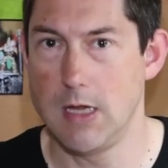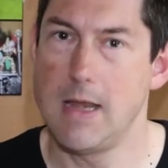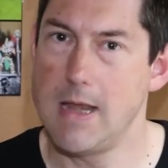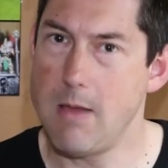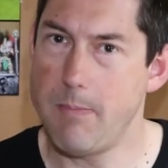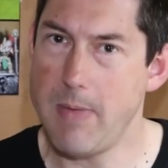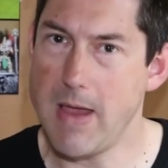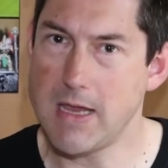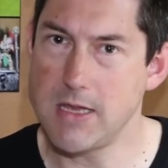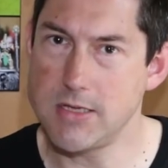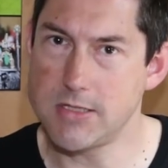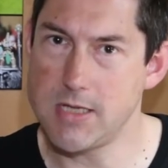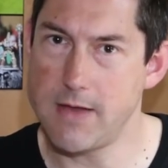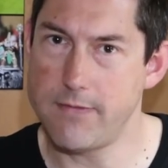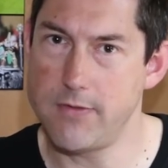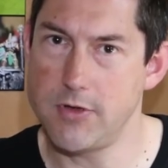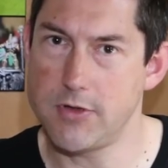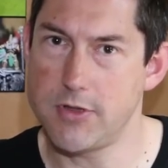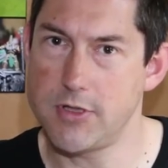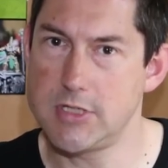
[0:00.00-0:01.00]
Now, back in
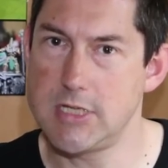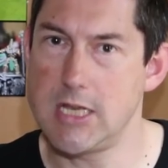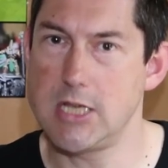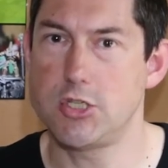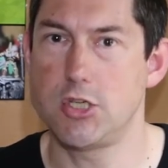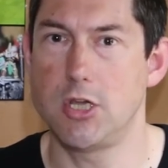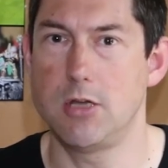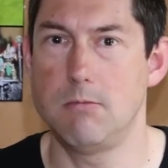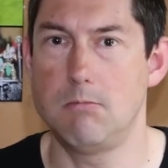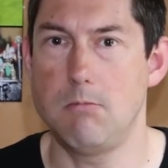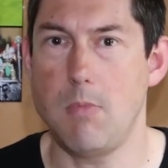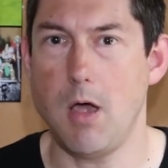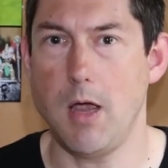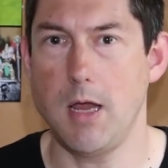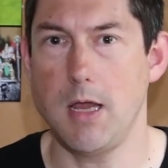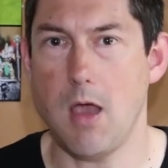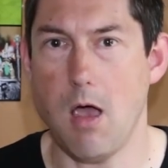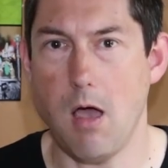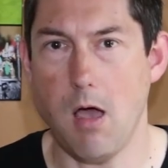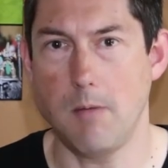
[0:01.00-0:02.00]
7th edition,
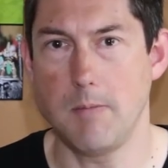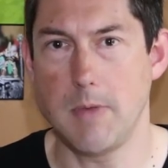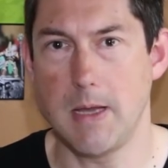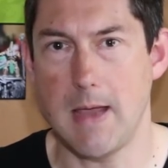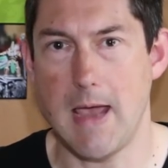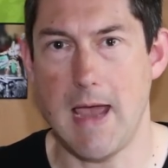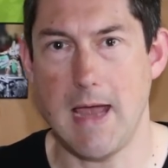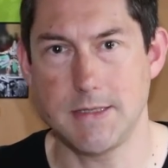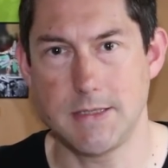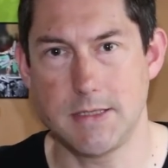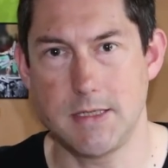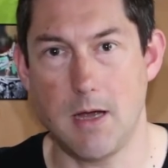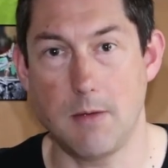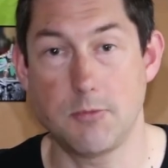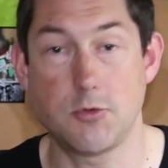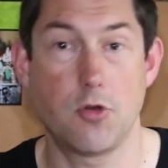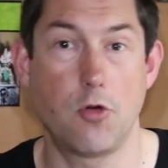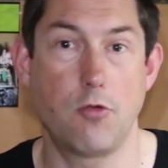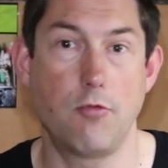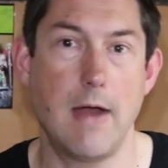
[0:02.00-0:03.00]
my army added
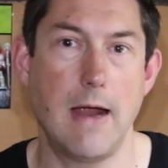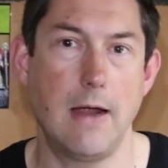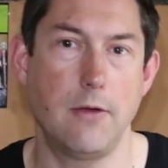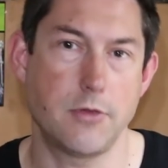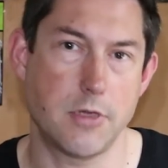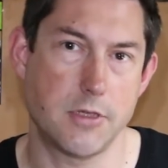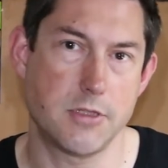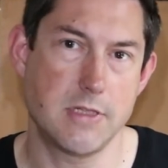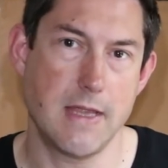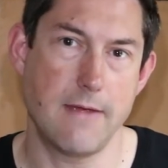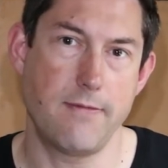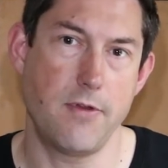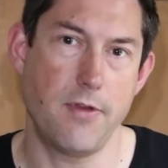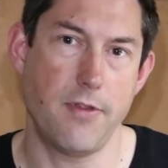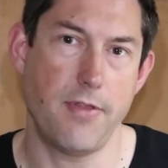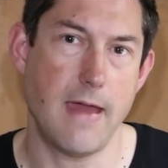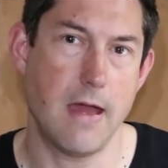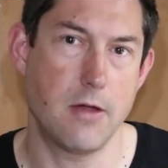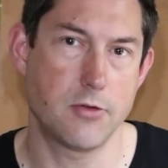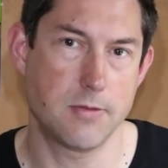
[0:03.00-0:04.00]
up to around
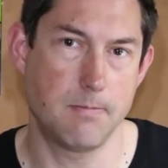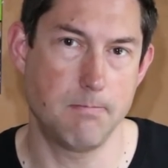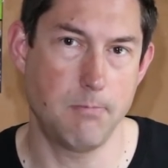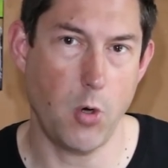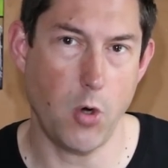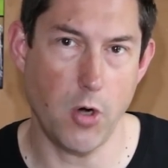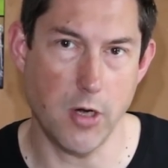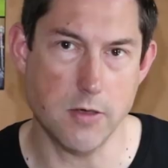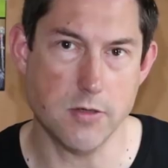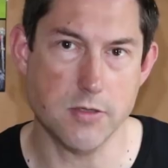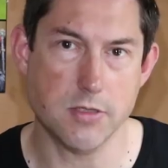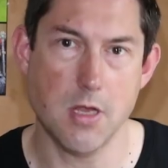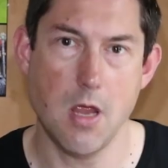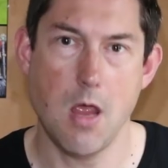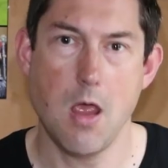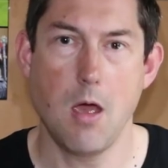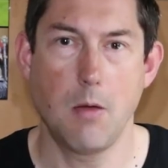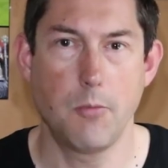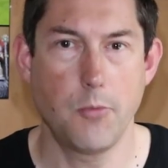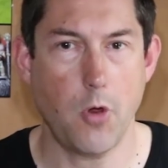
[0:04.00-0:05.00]
7,000 points.
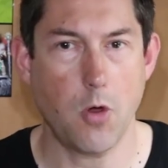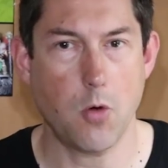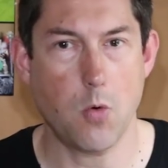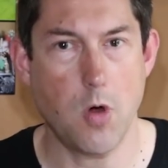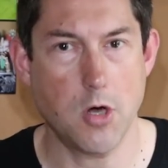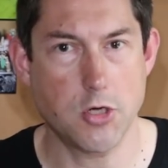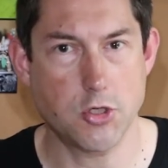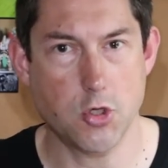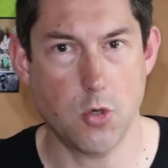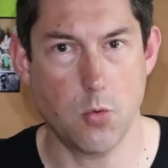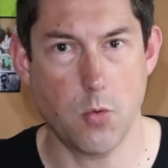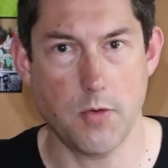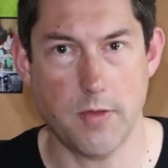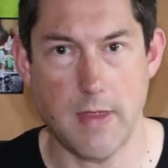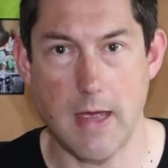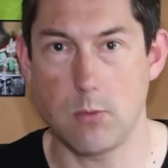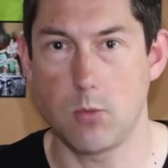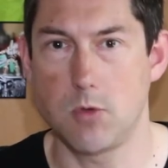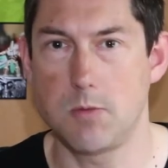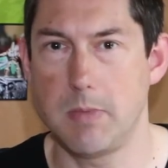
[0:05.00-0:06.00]
I'm not quite sure what
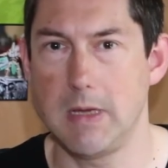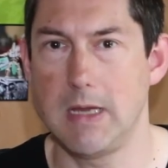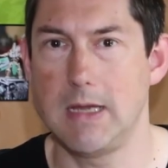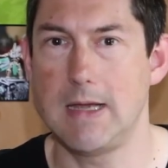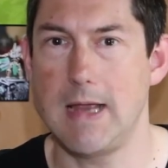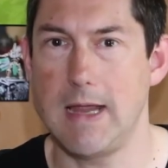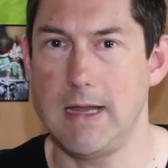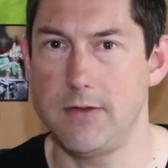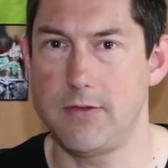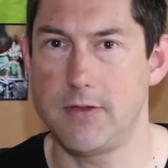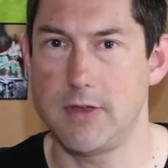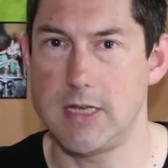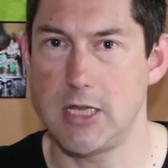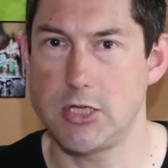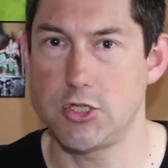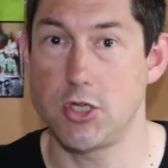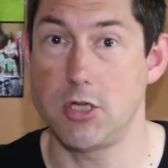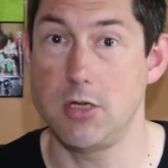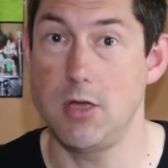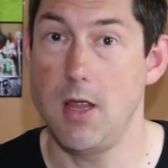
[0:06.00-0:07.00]
that would be in 8th
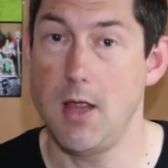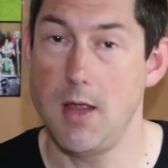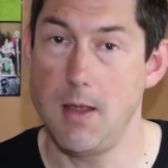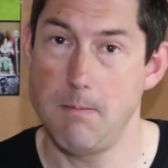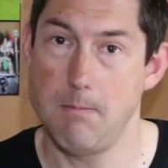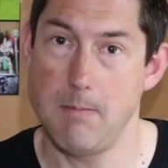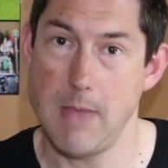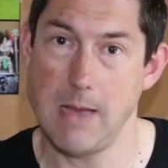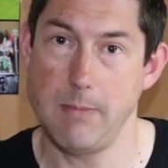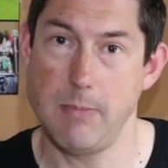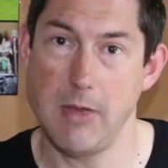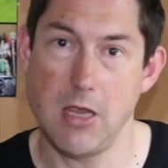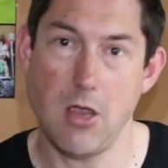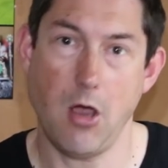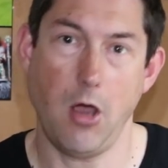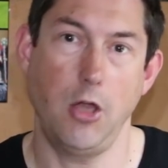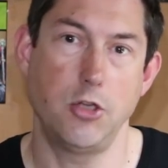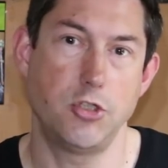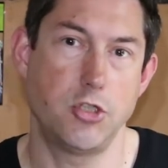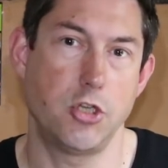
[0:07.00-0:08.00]
edition, maybe
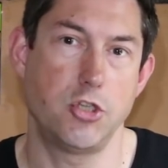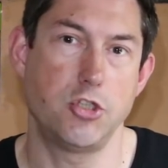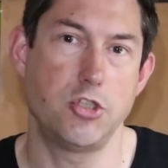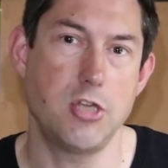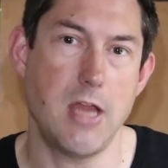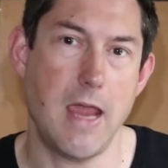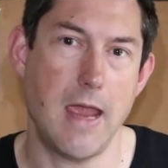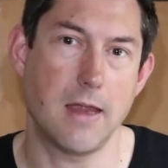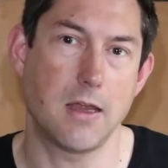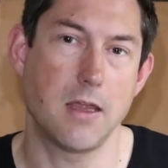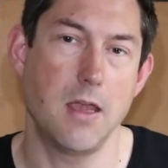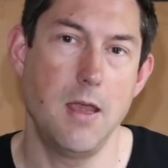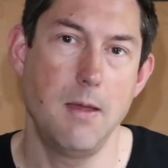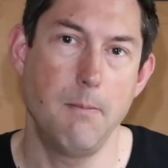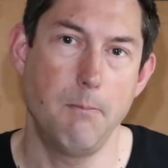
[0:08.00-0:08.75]
I should check.